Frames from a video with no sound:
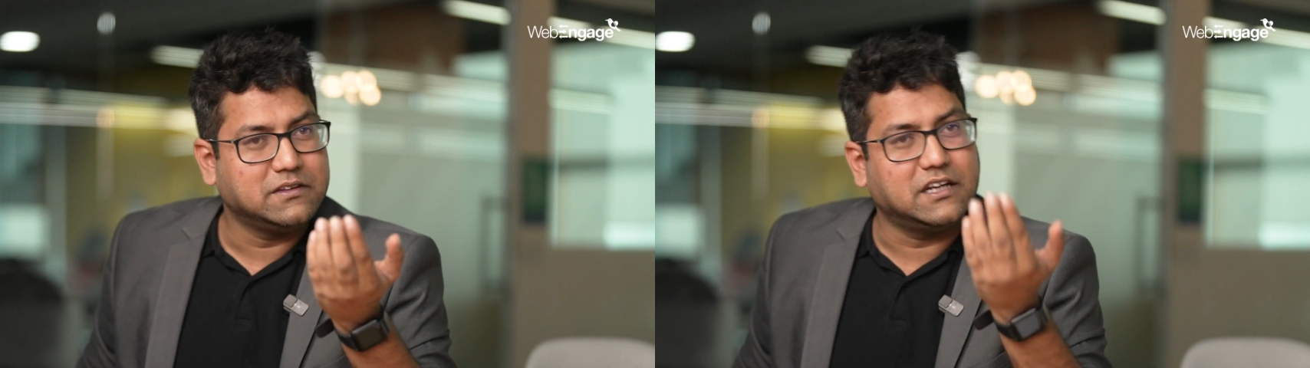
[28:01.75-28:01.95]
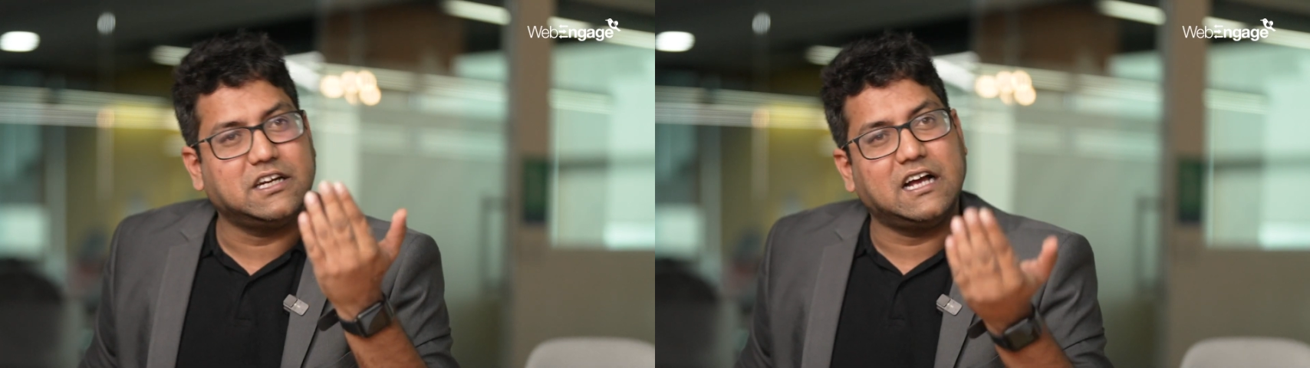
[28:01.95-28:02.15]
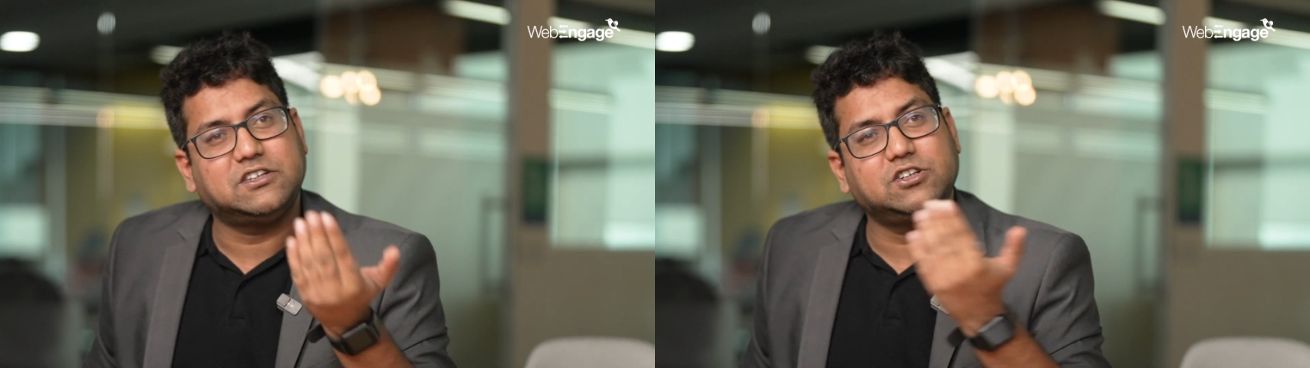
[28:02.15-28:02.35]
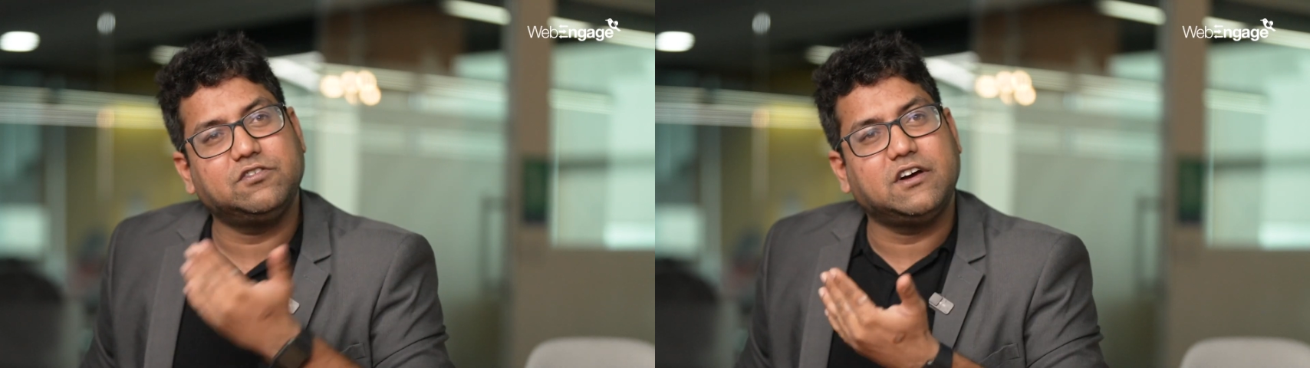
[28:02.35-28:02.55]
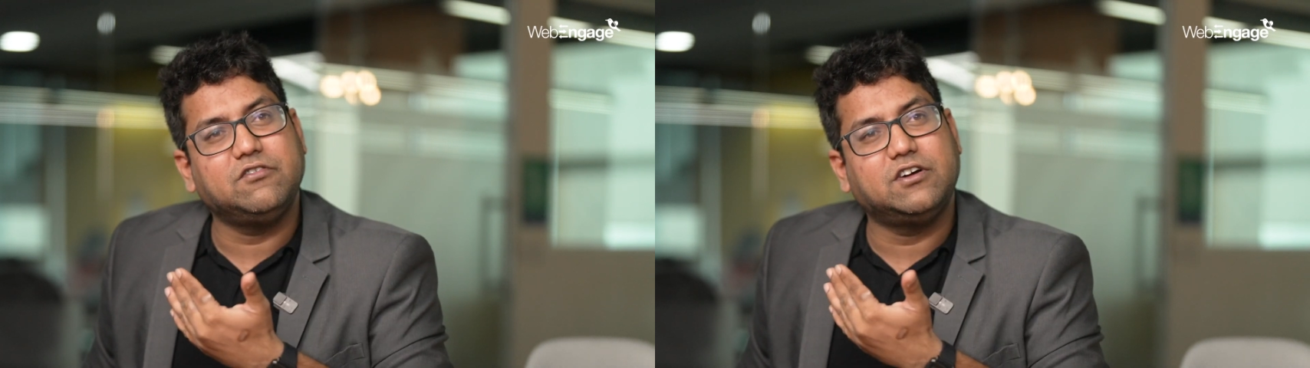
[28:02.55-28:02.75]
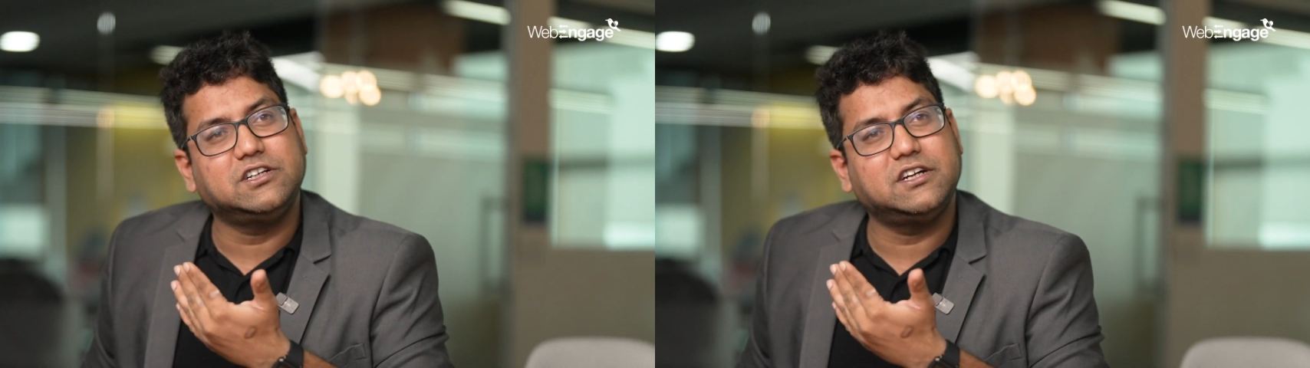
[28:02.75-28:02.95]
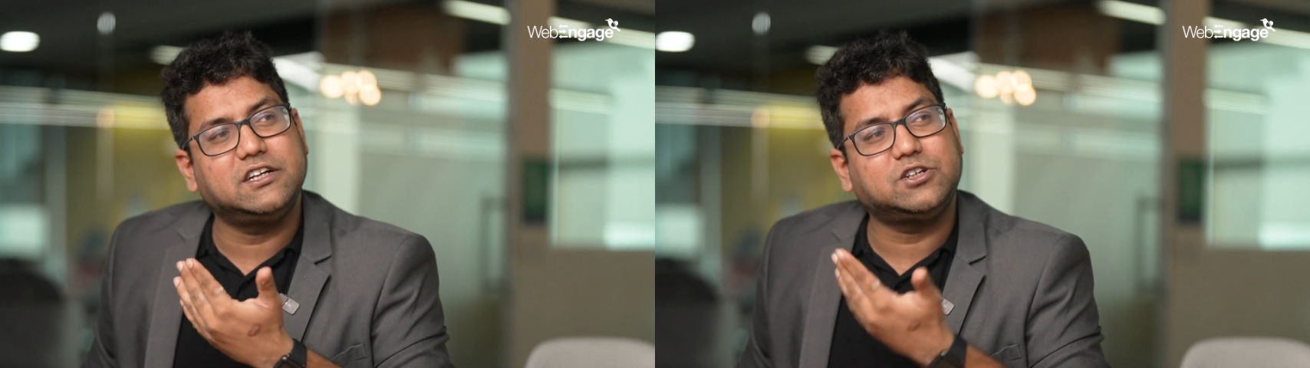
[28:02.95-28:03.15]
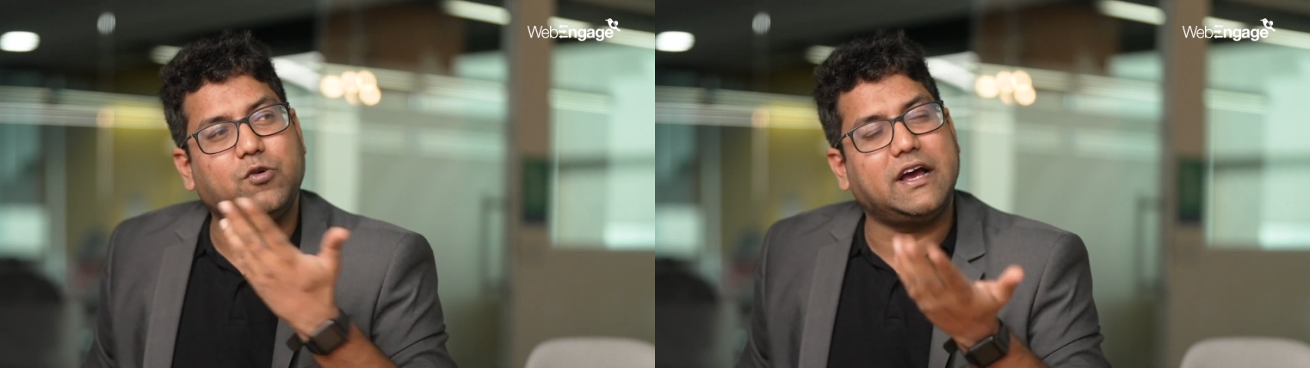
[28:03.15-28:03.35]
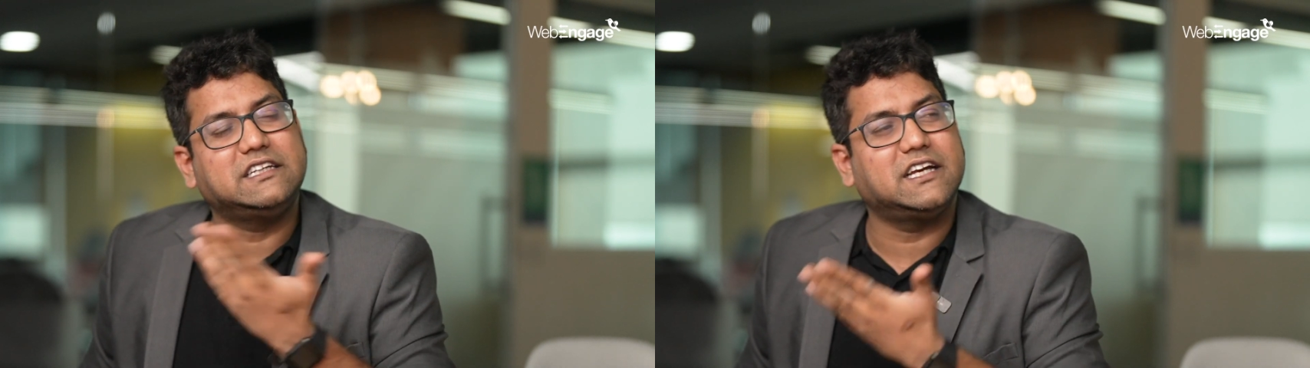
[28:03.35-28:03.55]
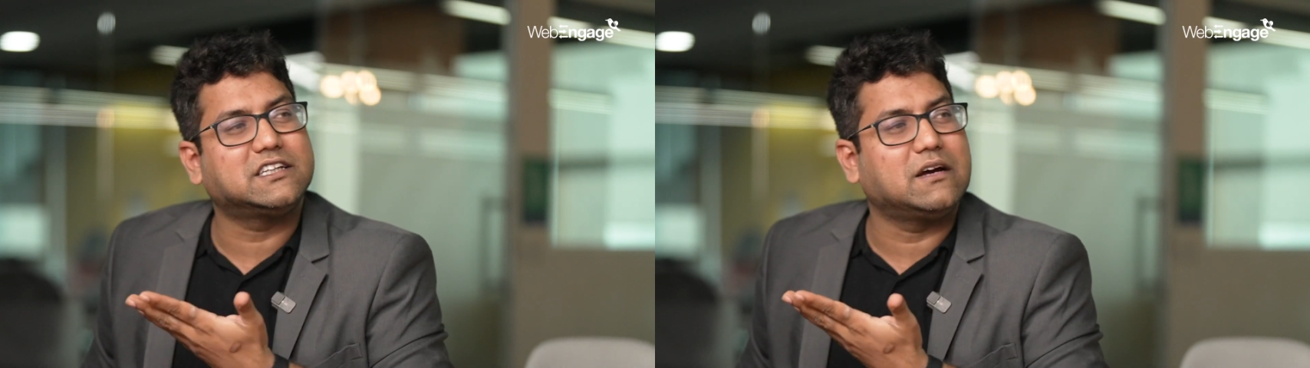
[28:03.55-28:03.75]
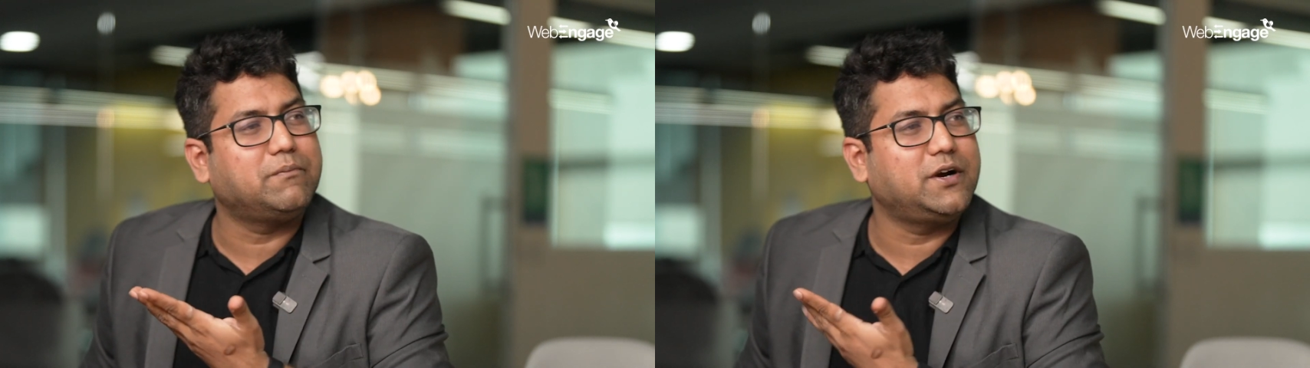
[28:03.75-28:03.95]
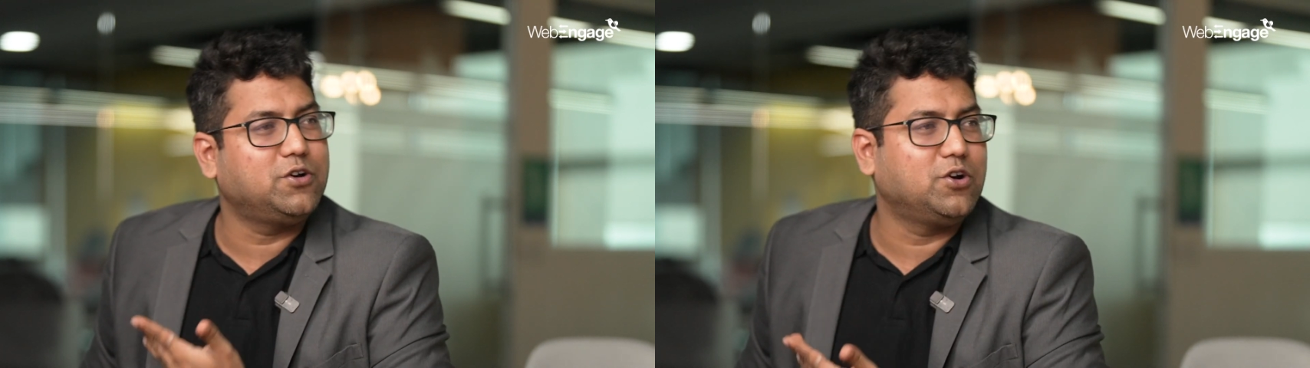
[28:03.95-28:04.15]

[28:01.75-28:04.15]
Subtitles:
the chances of conversion is twice as compared to a